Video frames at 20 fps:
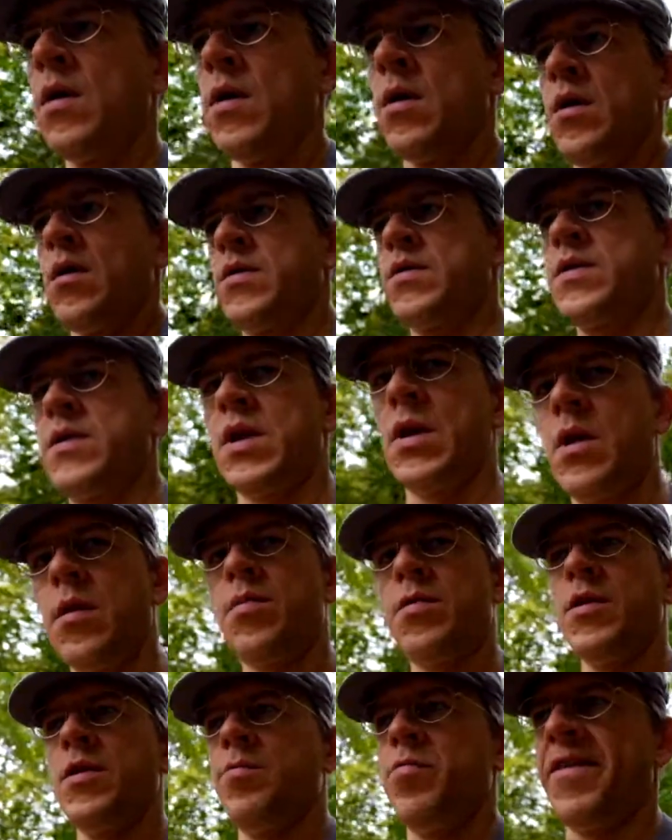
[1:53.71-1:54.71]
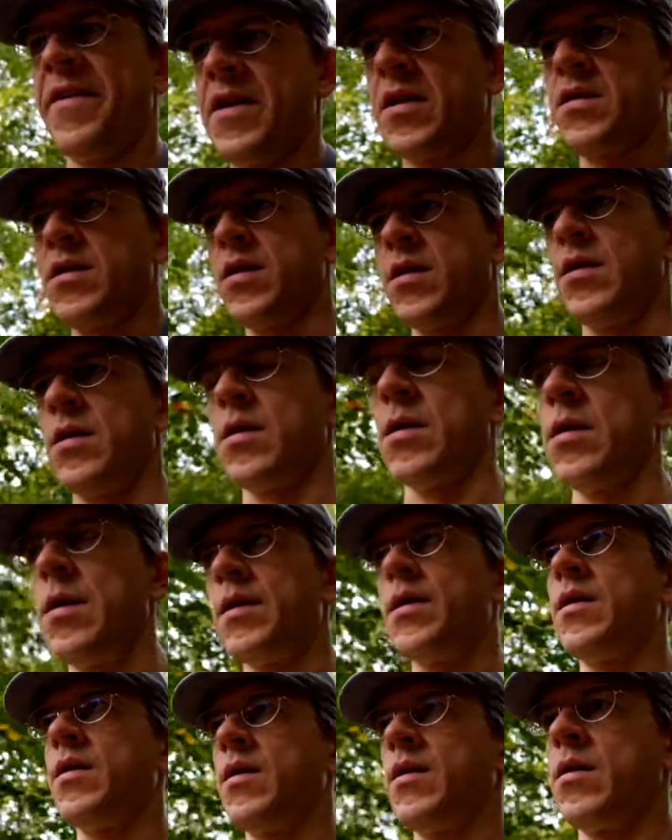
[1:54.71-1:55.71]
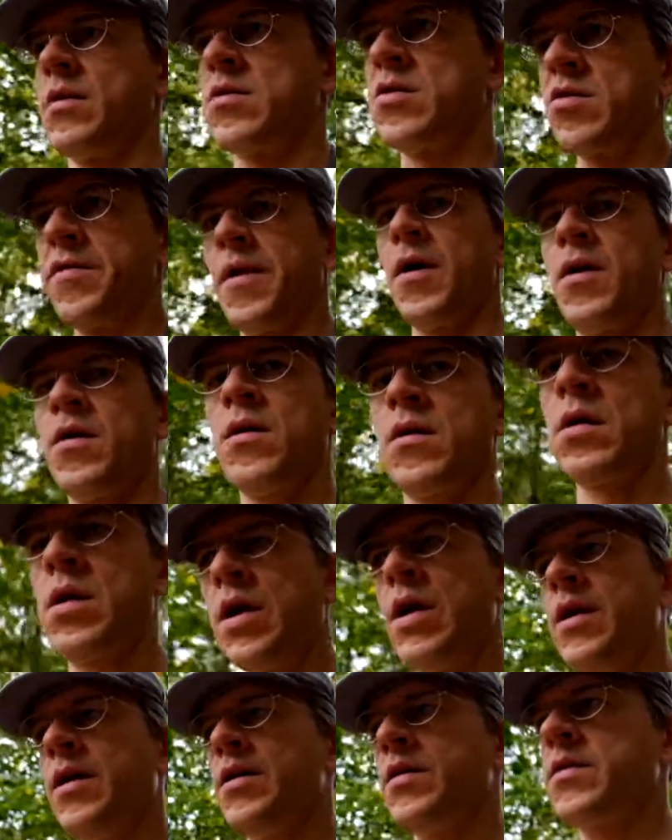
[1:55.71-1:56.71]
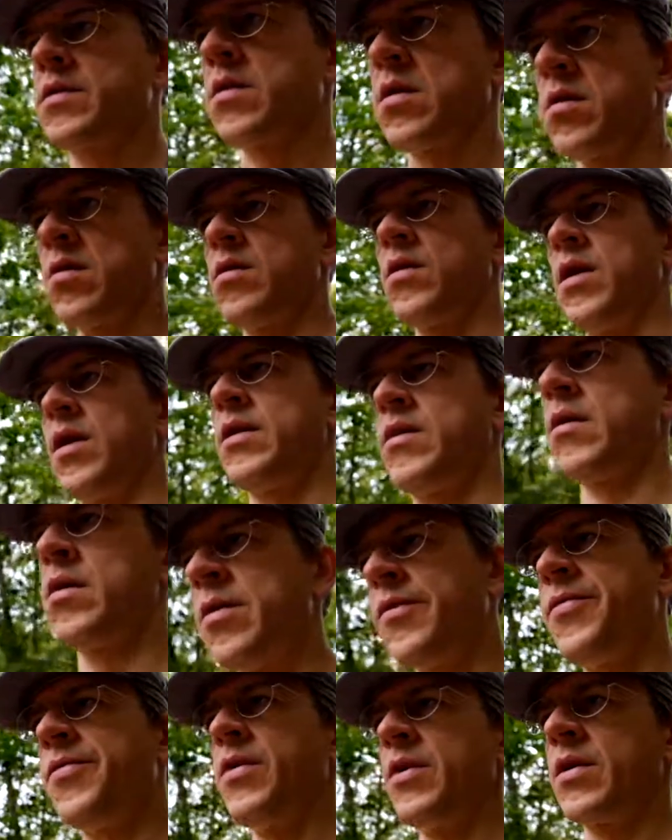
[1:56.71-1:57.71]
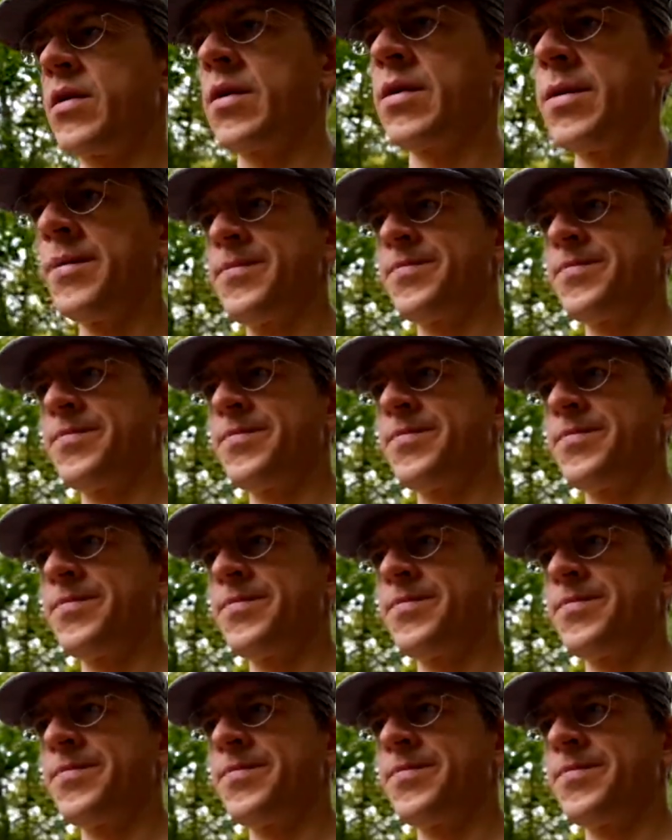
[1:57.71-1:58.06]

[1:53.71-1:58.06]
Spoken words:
stable, pretty strong, so I don't think